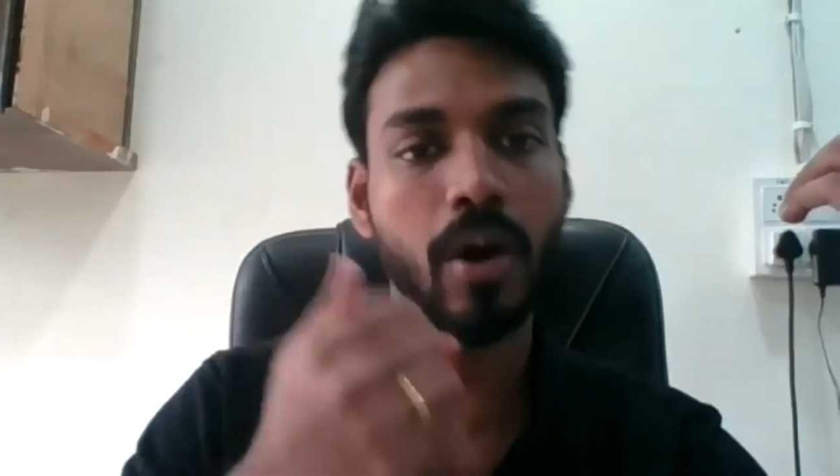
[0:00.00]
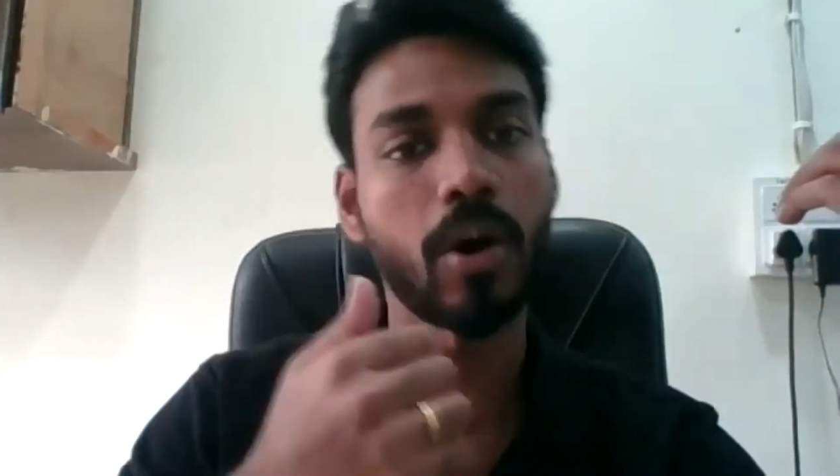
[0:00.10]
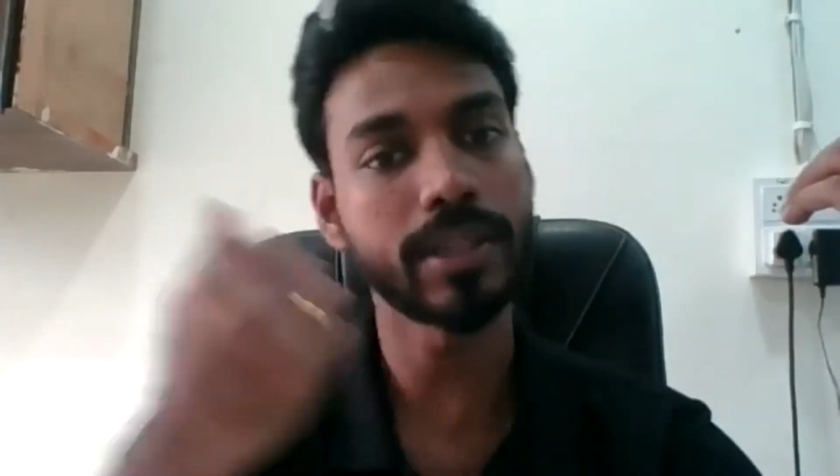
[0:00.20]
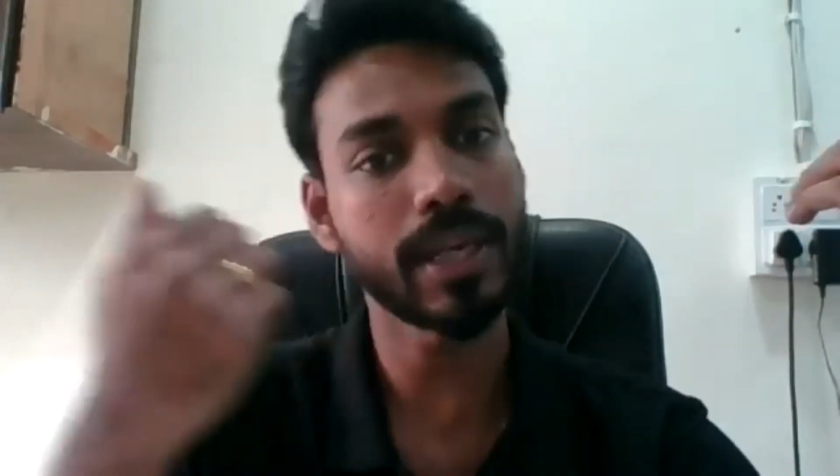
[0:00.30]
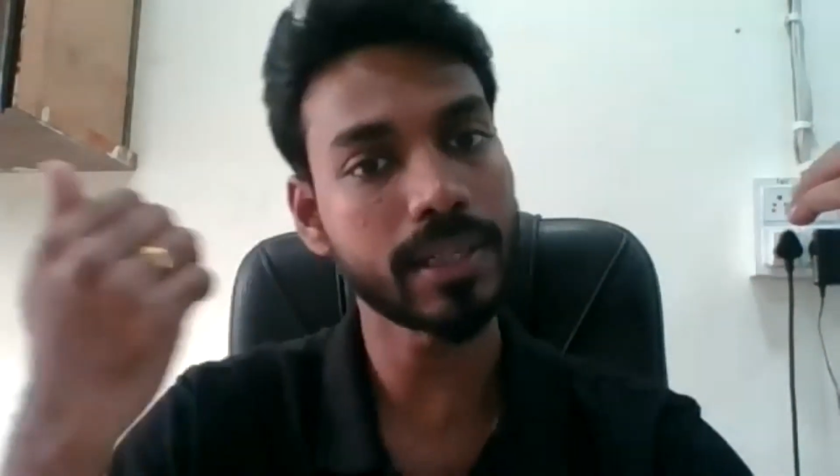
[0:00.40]

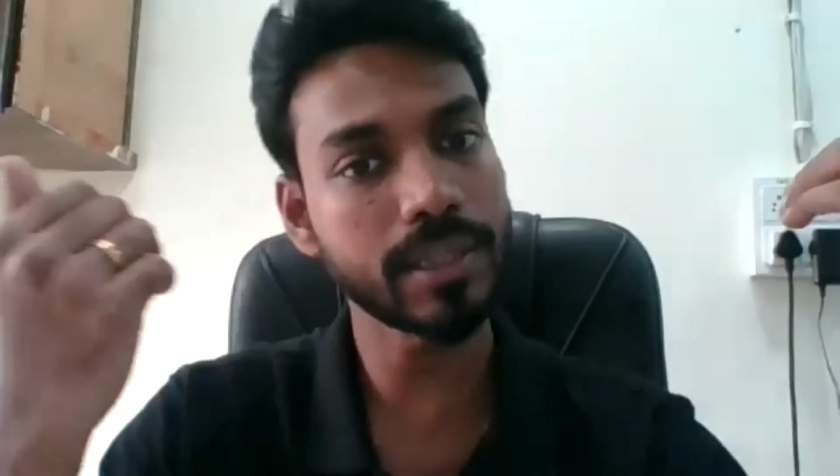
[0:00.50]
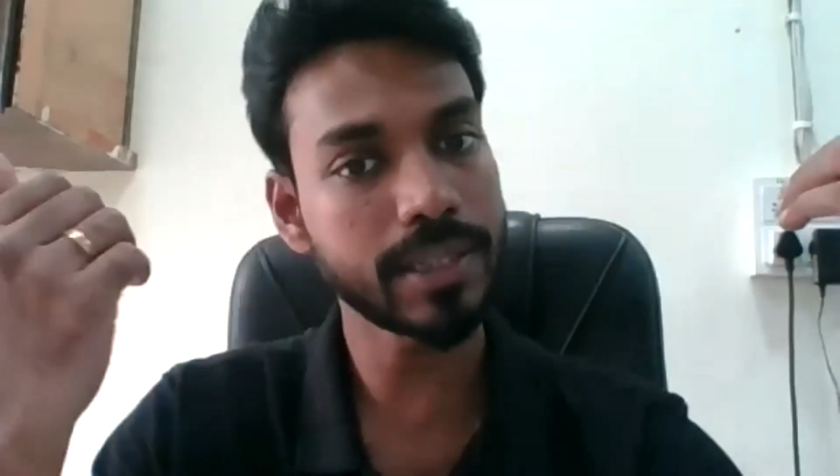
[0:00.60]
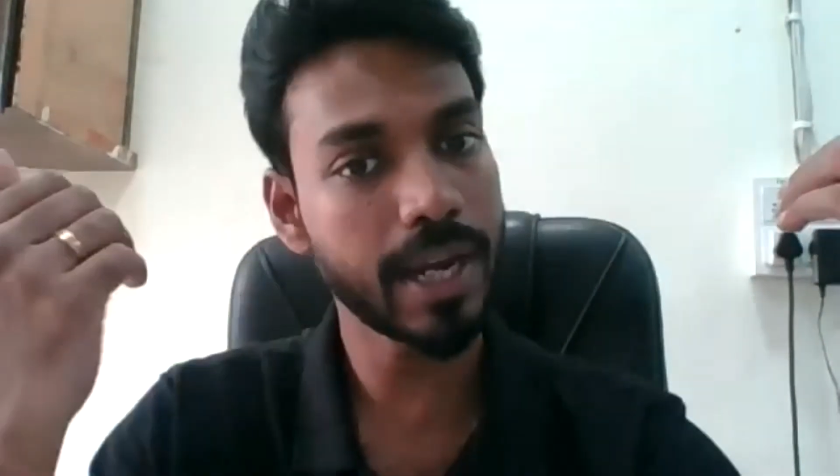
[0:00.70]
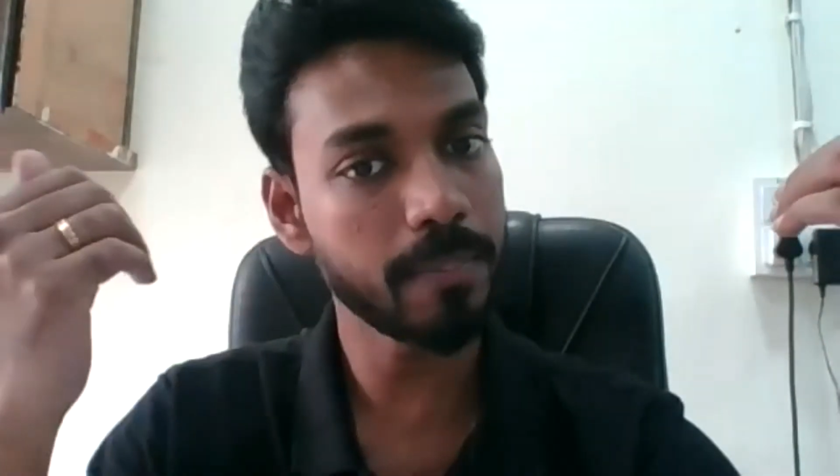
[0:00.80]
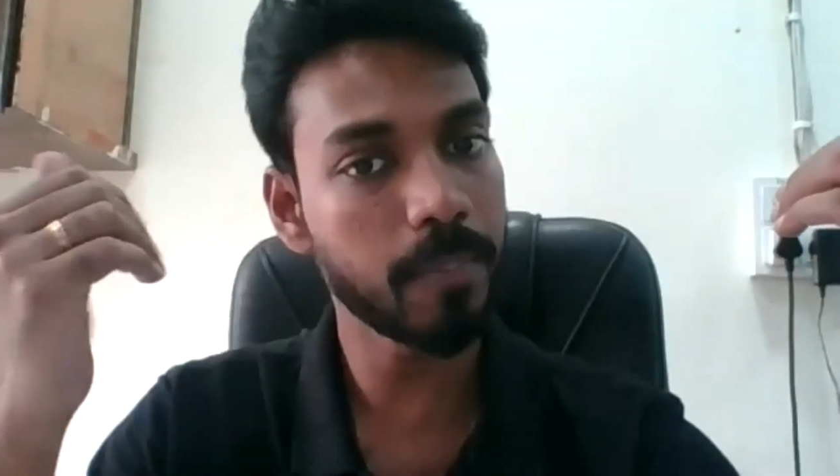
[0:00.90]
On the other
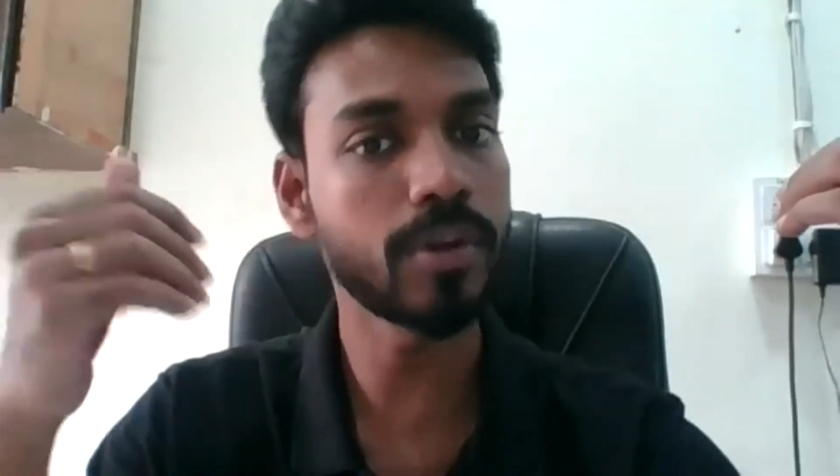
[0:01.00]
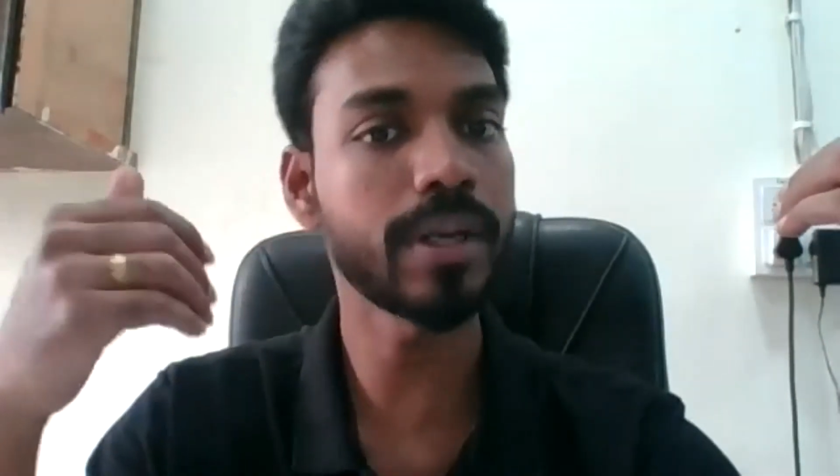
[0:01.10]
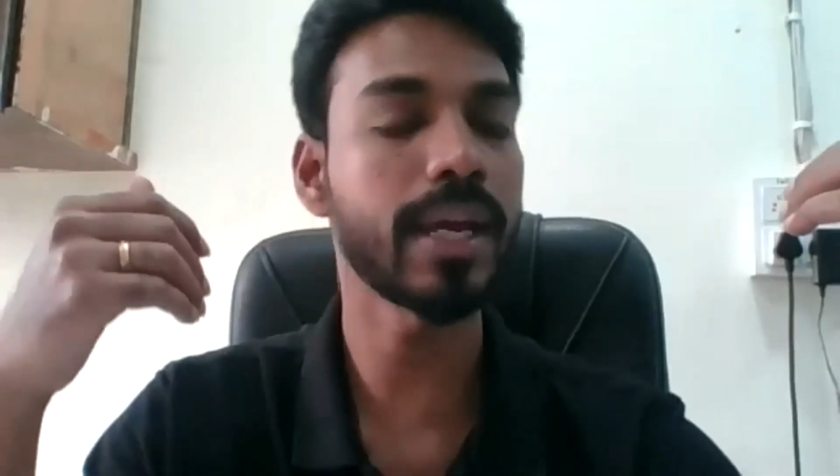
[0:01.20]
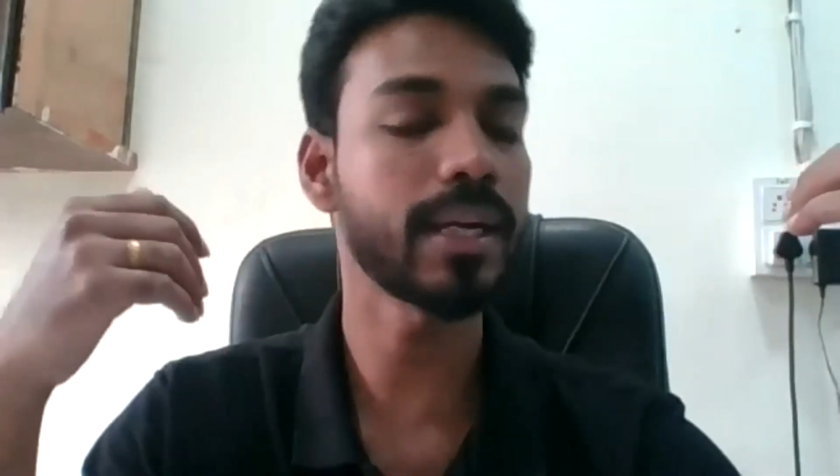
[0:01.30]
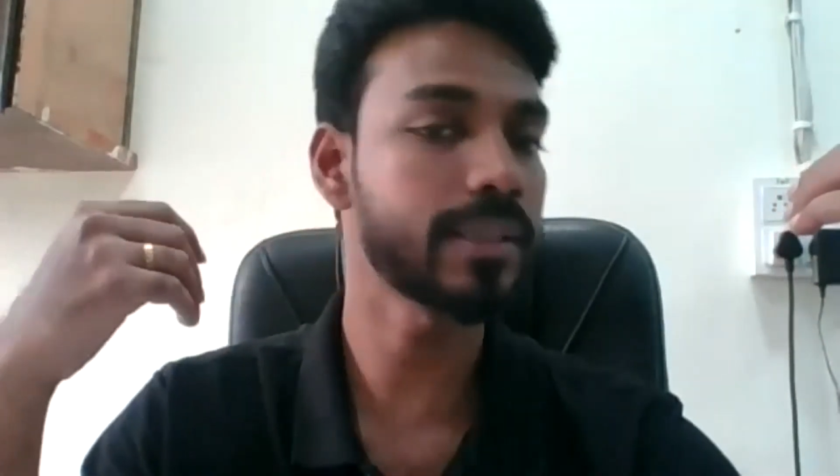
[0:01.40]
side, put
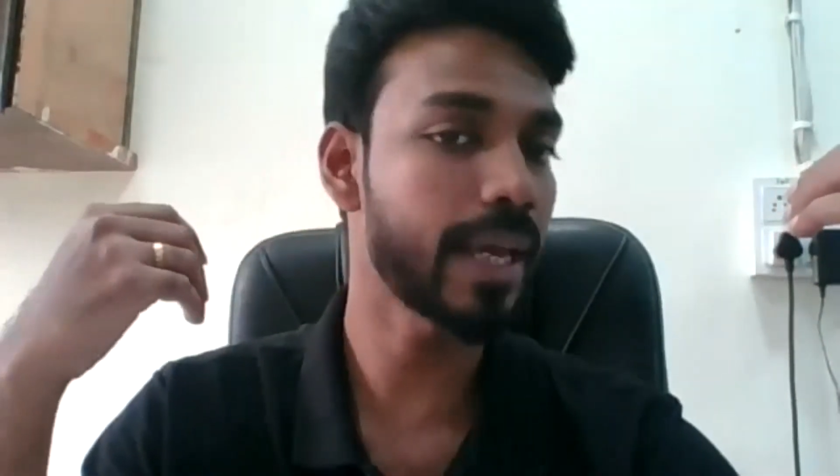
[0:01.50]
reacts